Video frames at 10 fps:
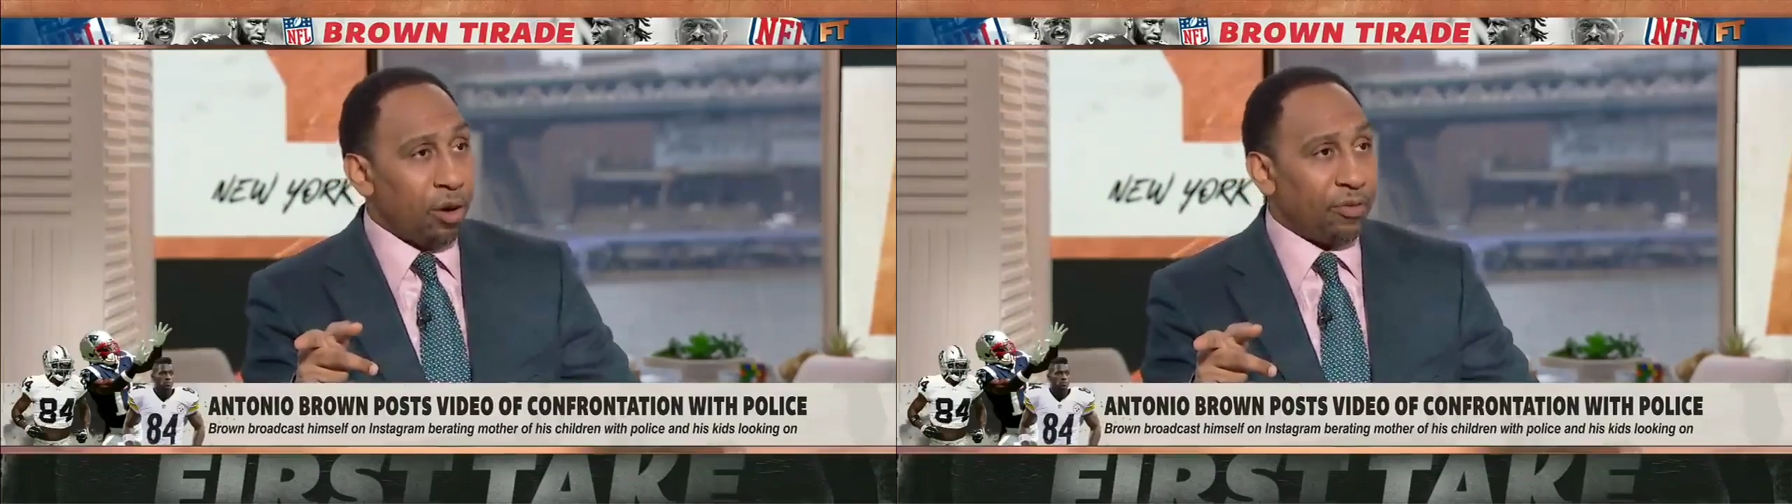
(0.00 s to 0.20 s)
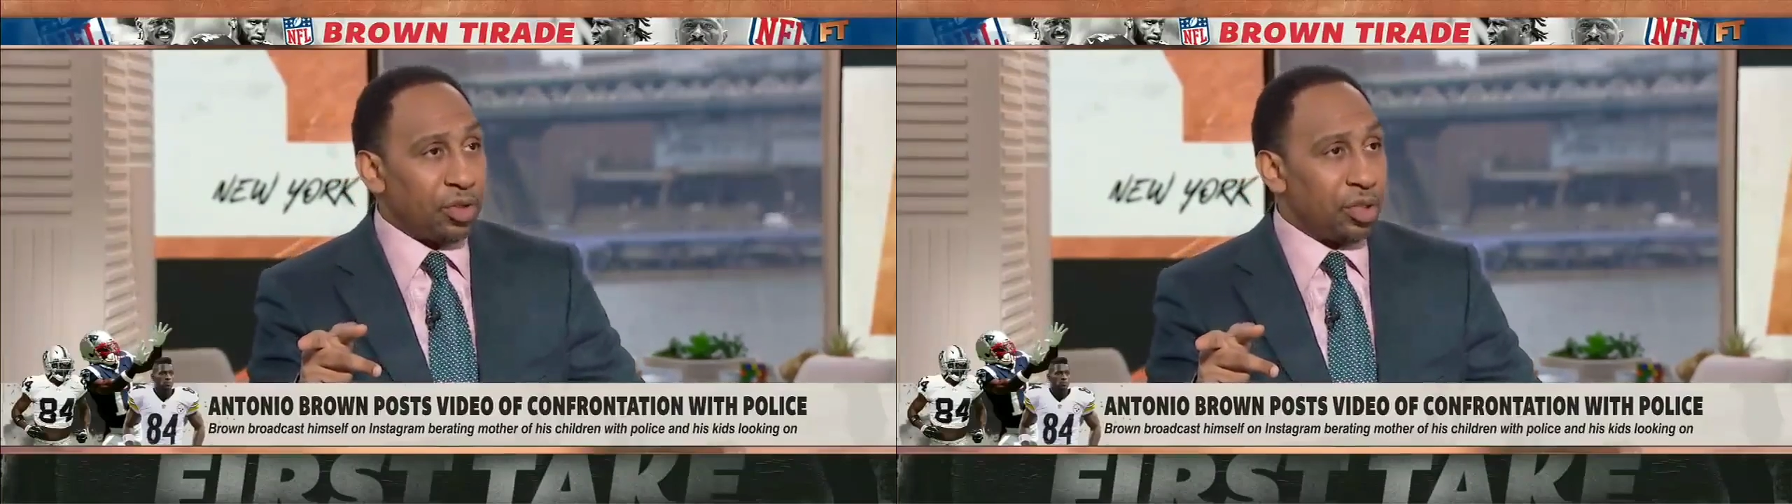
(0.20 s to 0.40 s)

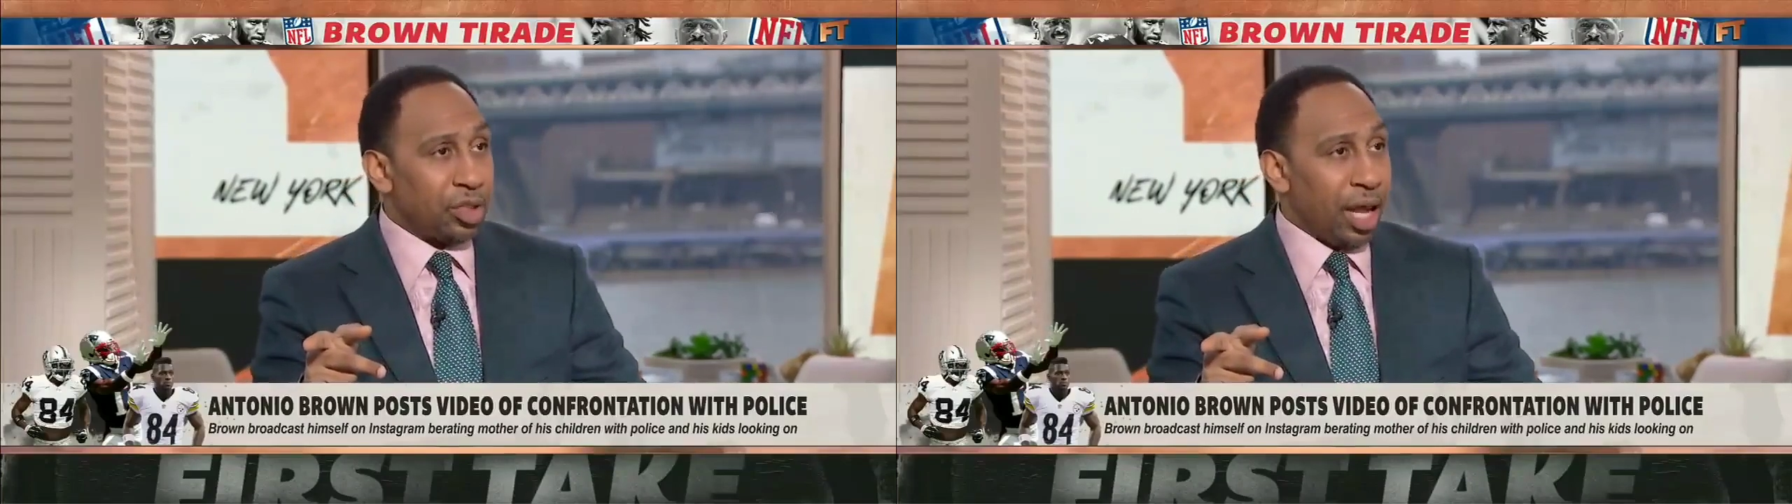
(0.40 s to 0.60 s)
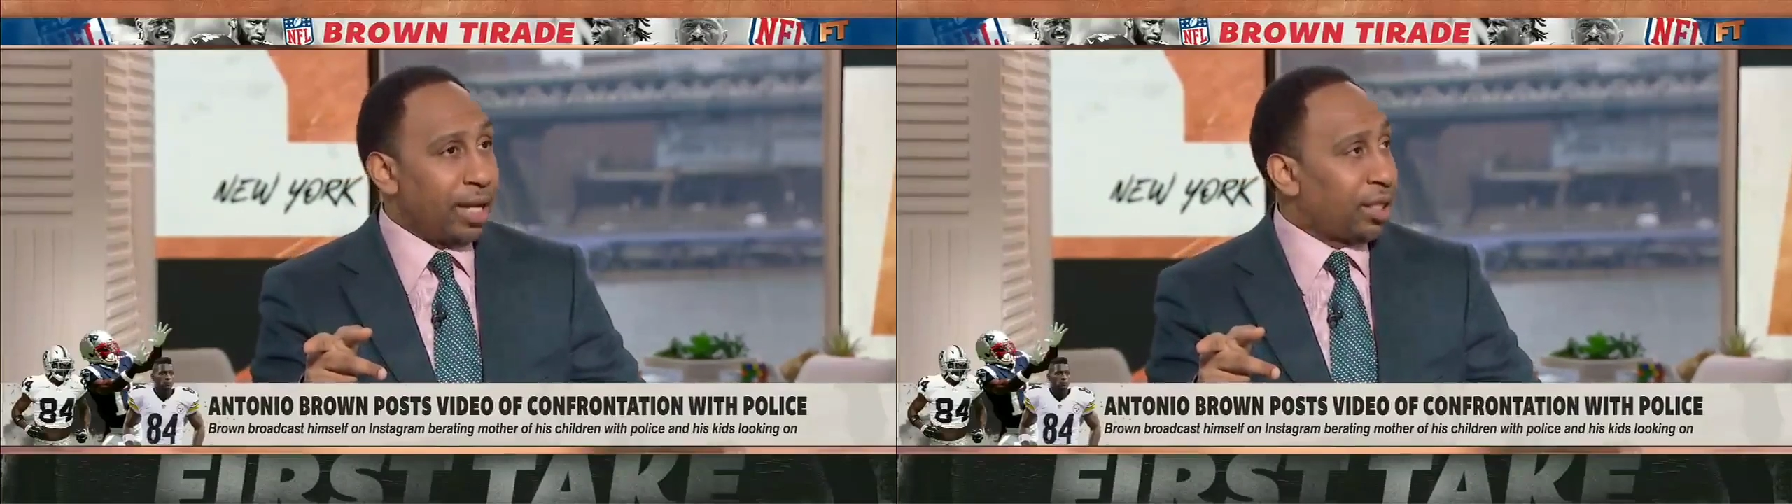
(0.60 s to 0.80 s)

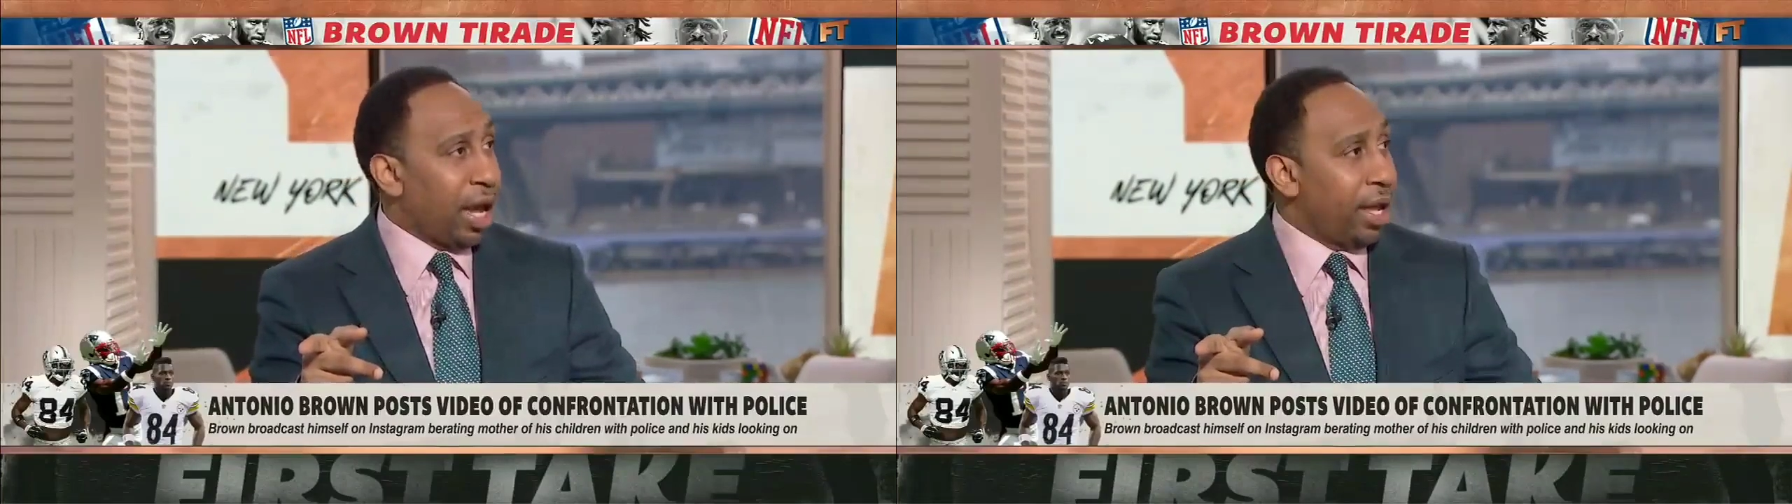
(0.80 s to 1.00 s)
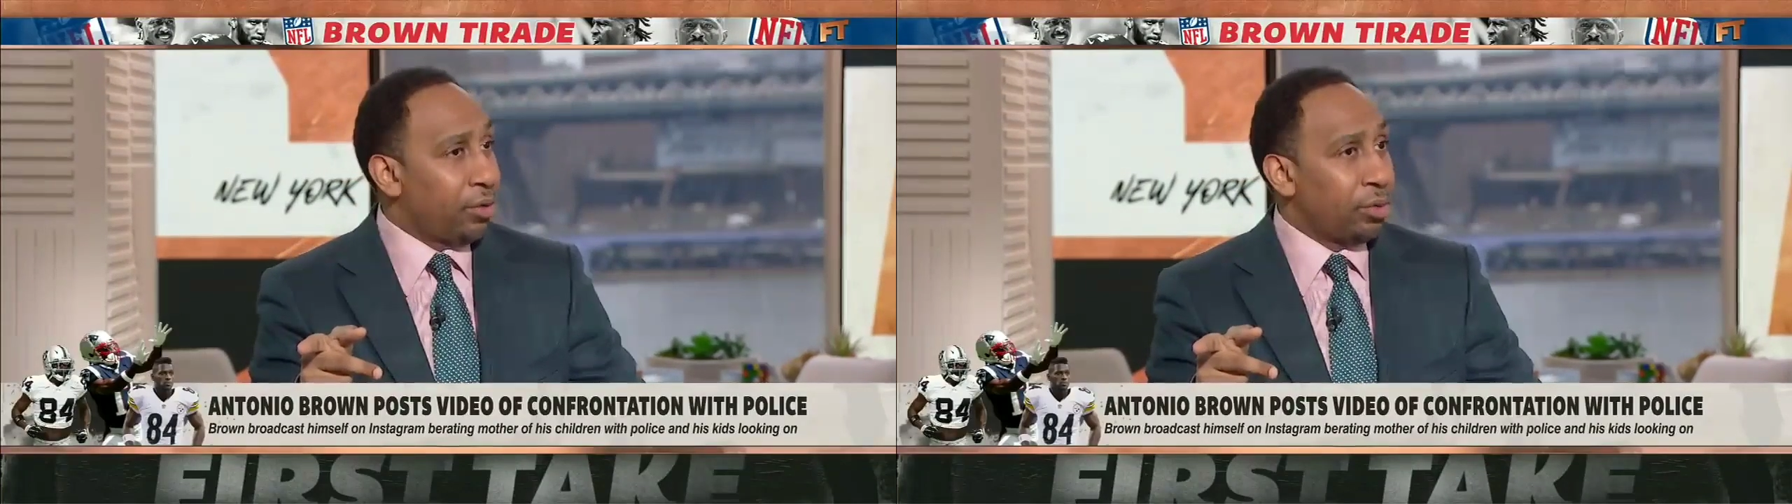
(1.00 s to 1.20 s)
officers like that.